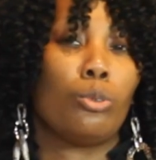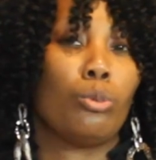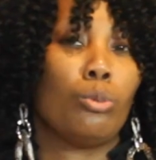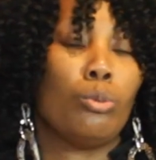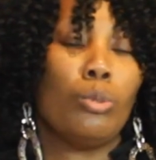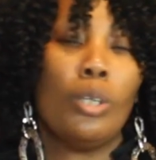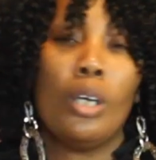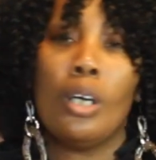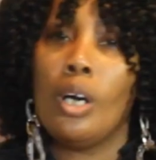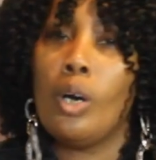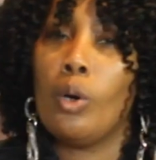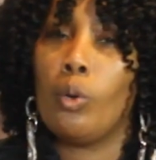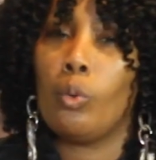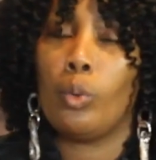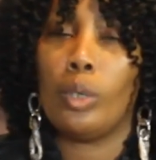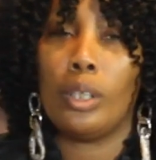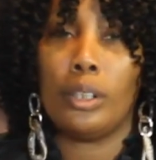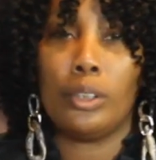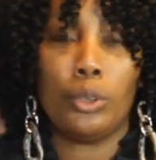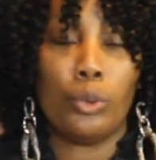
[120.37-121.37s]
to,
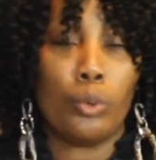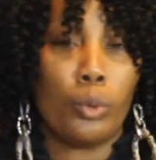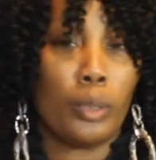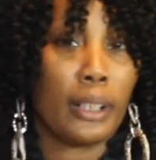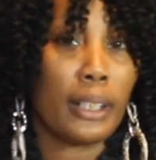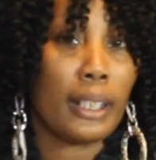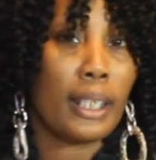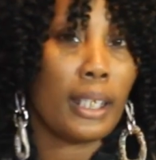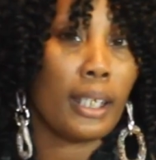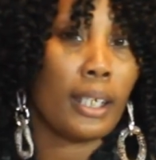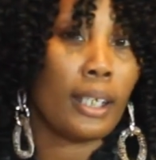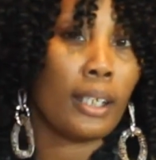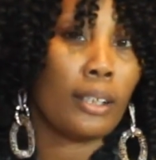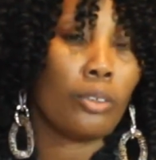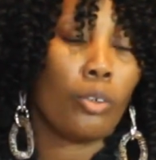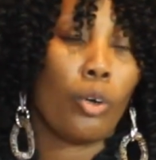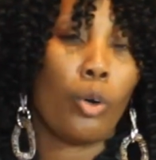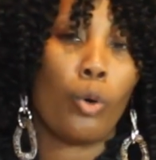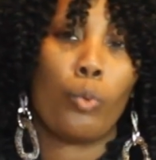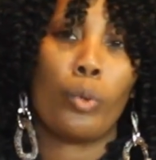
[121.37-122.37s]
do it
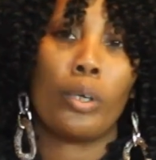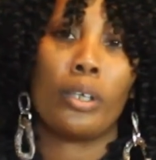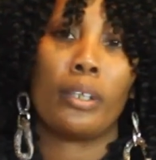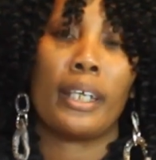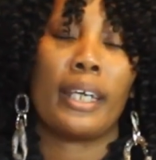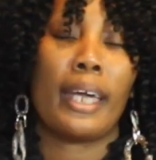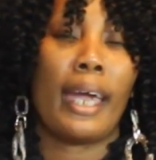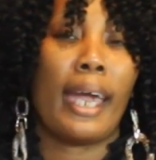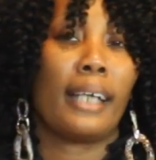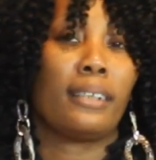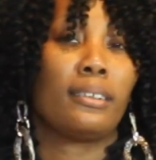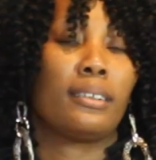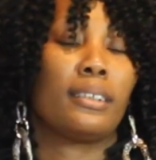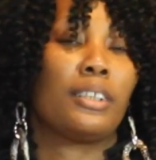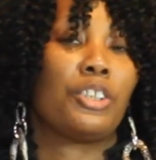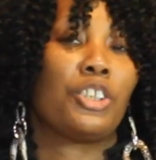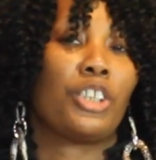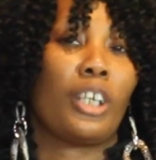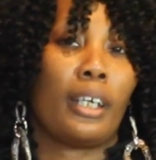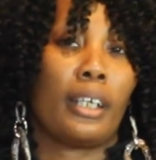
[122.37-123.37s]
again? Or will they
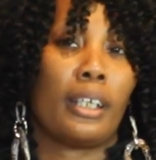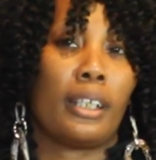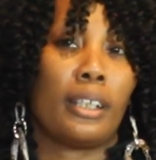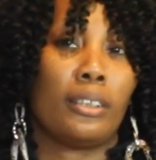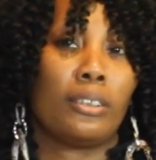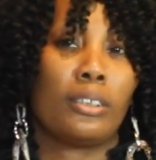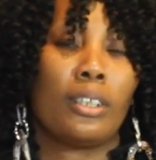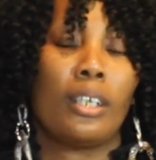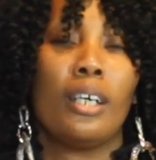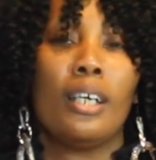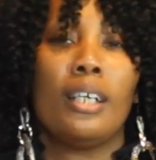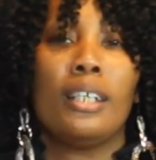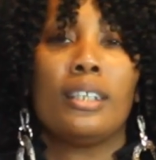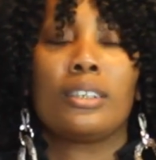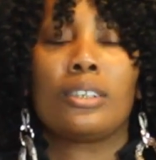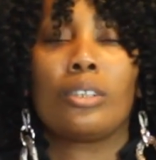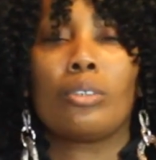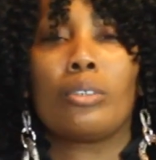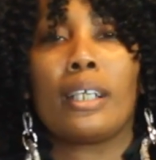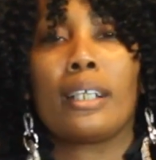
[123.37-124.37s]
actually change?
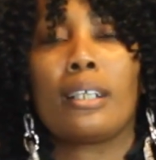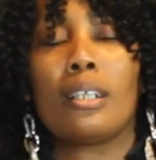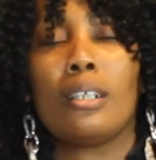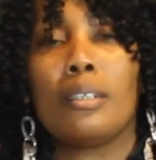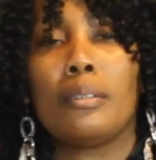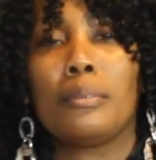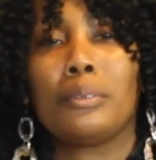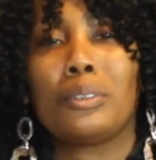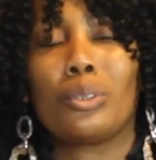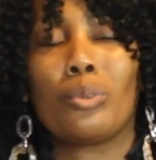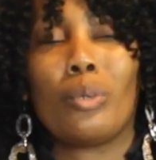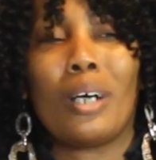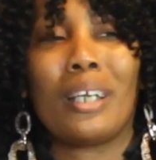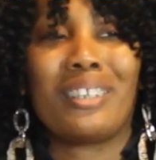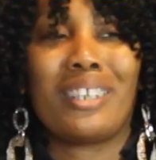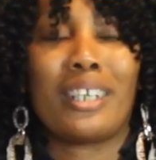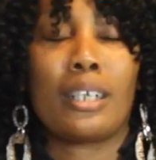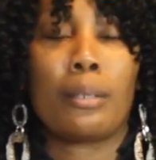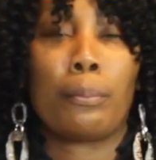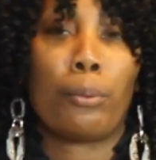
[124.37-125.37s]
So that comes through,
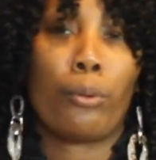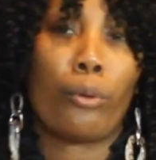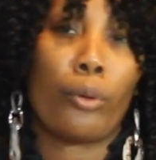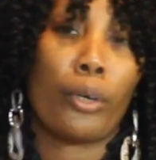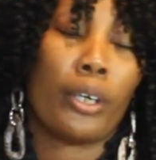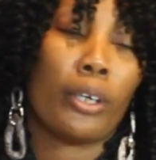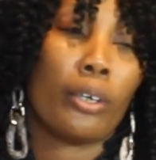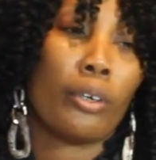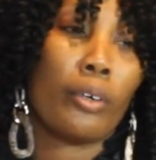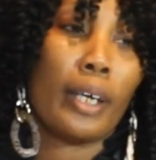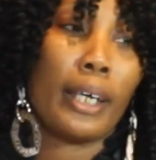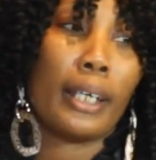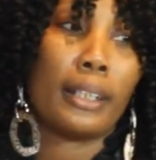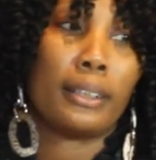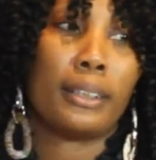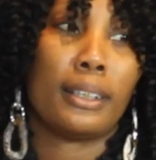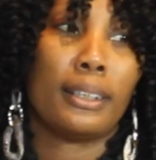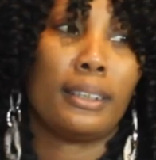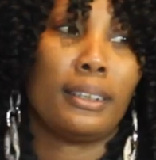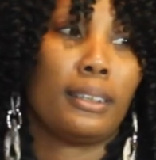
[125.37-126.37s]
I think, prayer
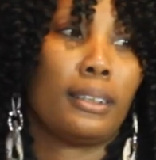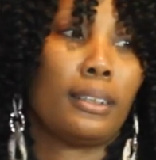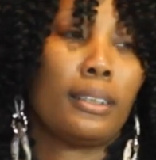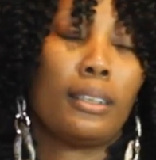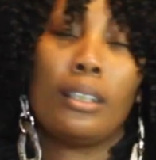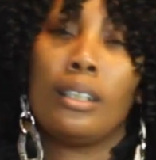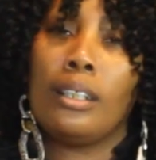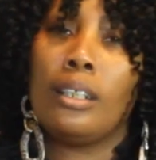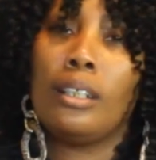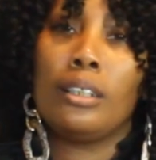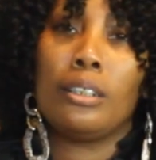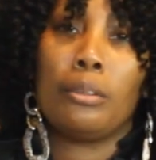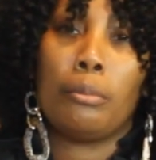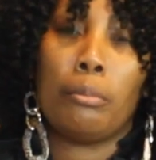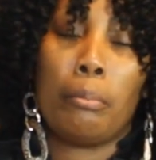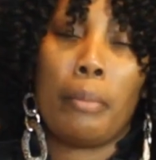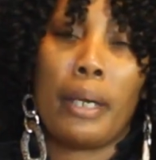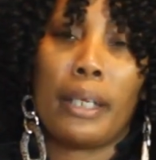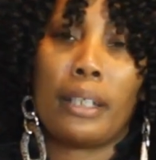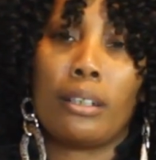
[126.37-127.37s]
and just
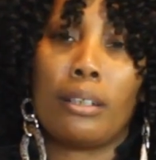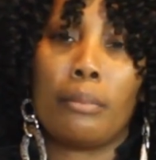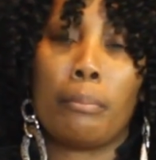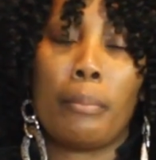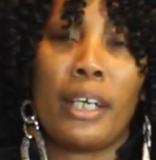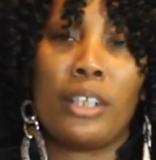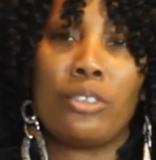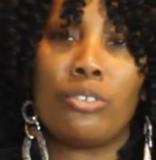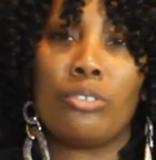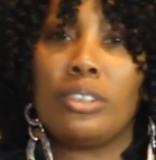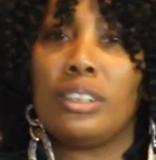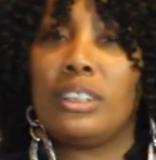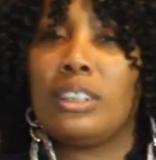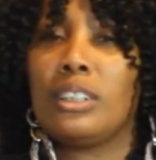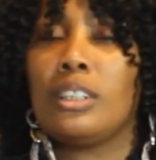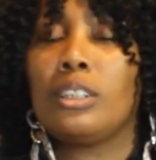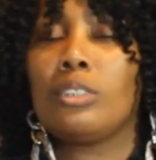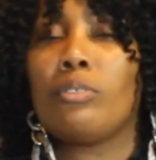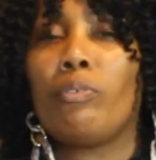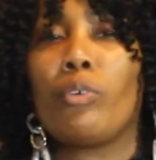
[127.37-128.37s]
making a major
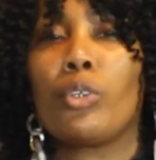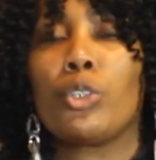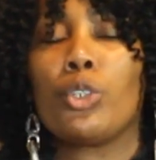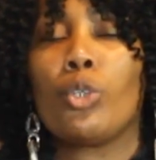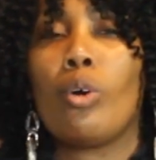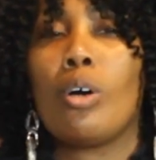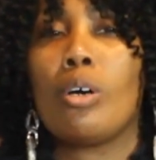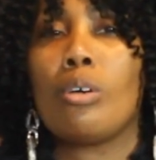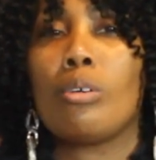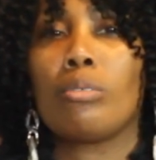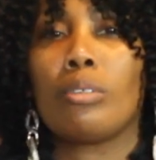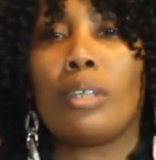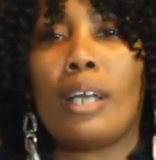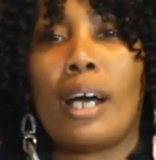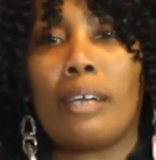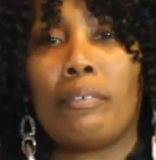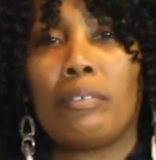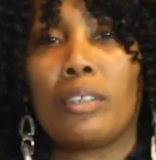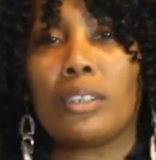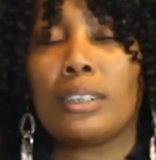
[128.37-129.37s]
decision for your own
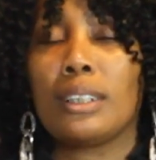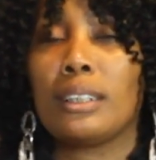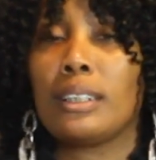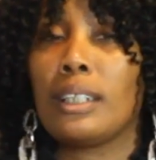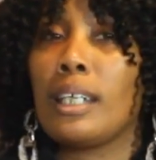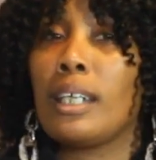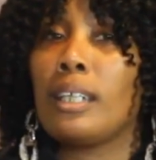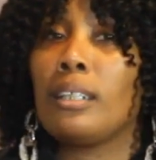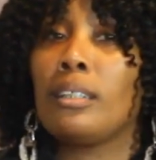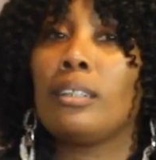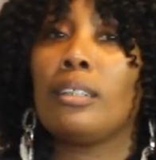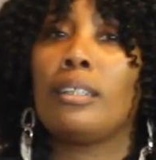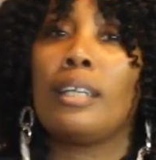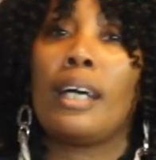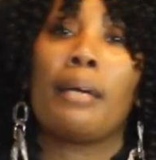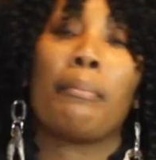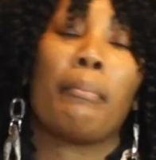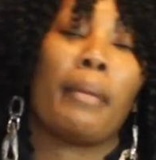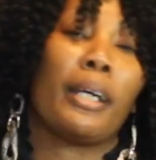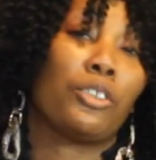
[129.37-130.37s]
life. Because at the end of the
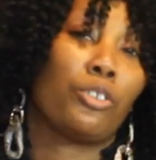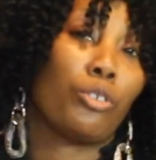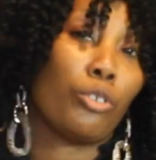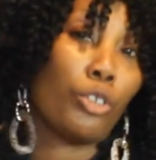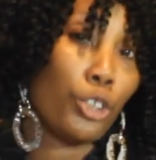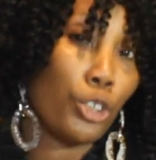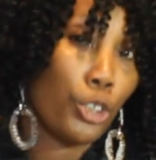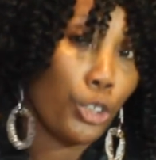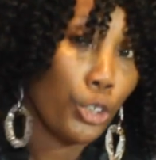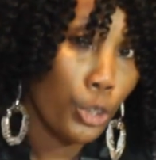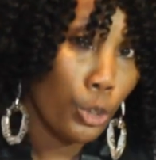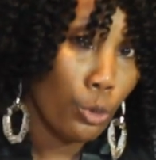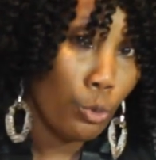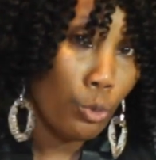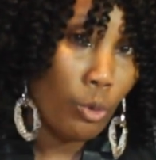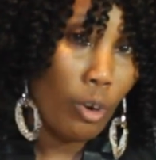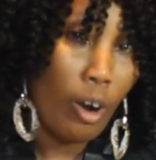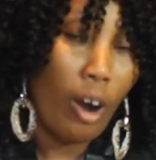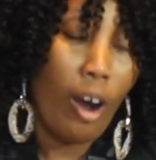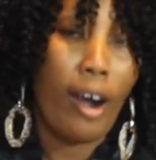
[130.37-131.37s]
day, make sure
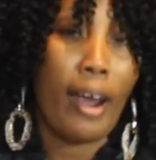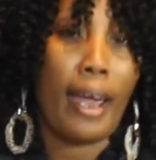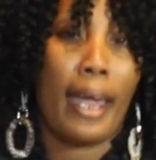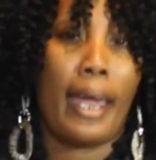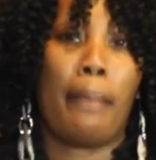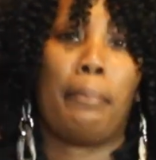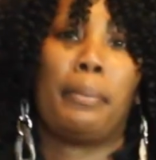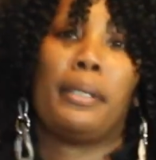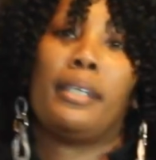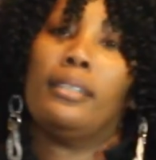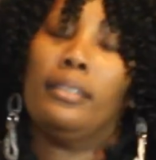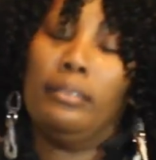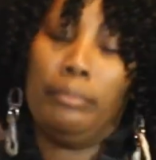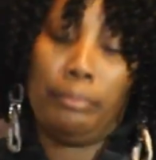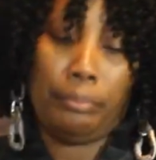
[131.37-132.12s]
you are happy.